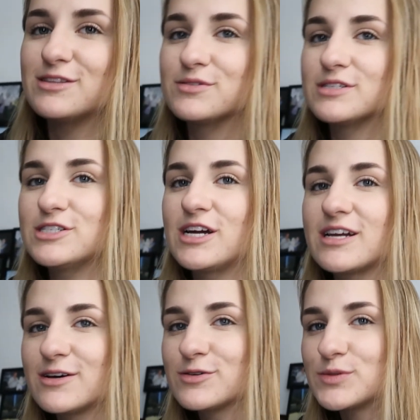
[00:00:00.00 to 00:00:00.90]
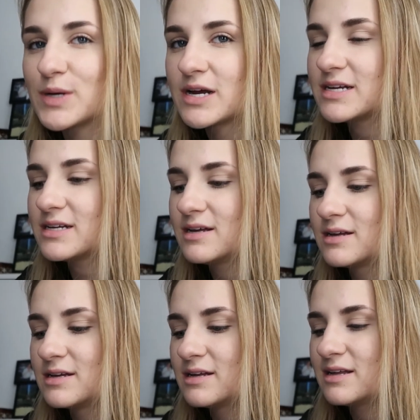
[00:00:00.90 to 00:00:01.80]
the only jacket I was wearing.
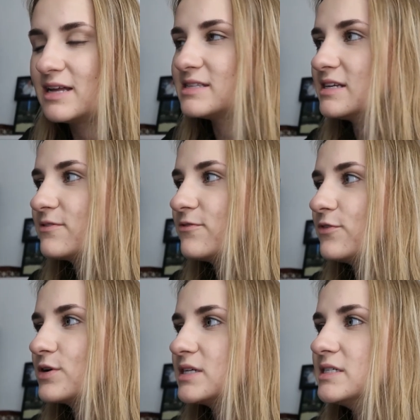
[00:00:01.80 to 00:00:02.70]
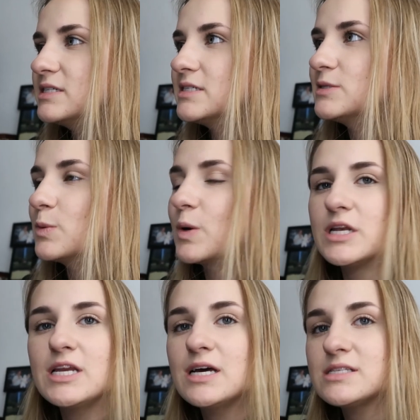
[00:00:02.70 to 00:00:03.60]
It's like
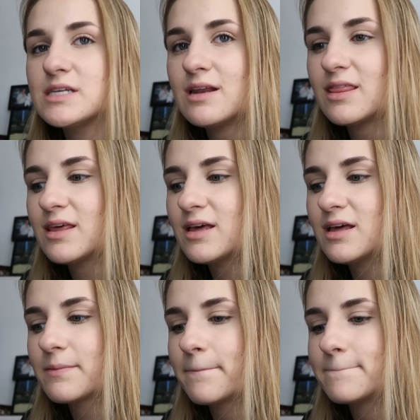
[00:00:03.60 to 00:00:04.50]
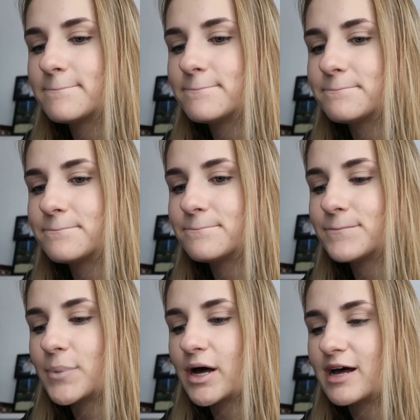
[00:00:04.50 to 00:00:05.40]
41 outside, I think,
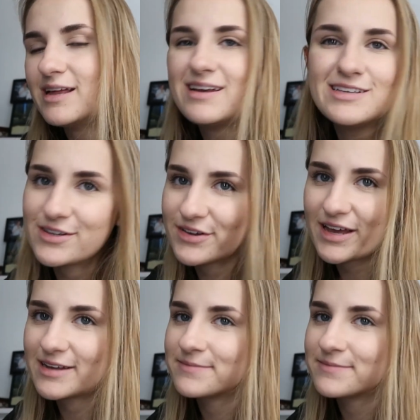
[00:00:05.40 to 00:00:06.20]
but it's okay.